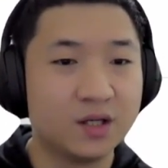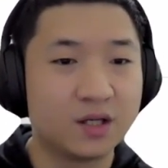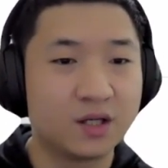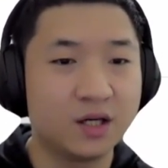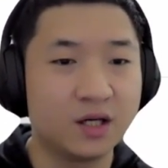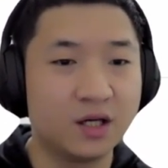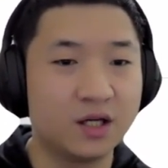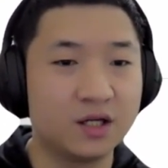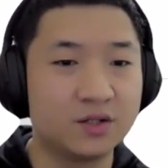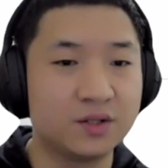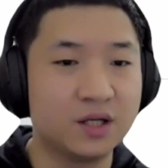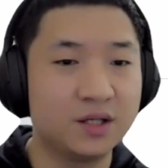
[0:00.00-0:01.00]
Okay,
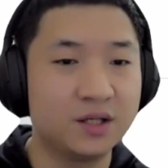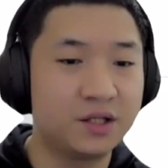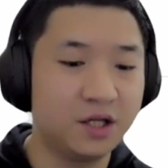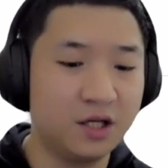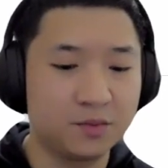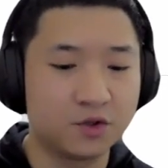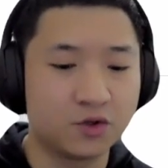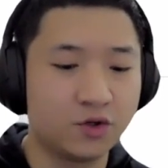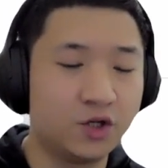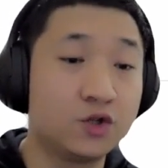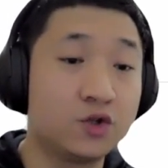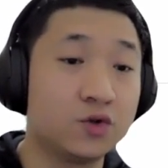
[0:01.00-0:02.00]
and let's say I'm
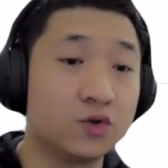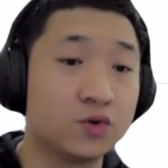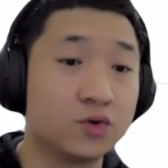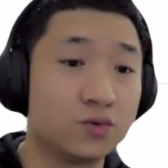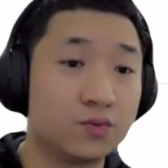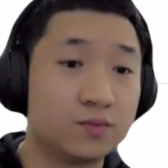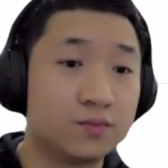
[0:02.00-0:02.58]
going to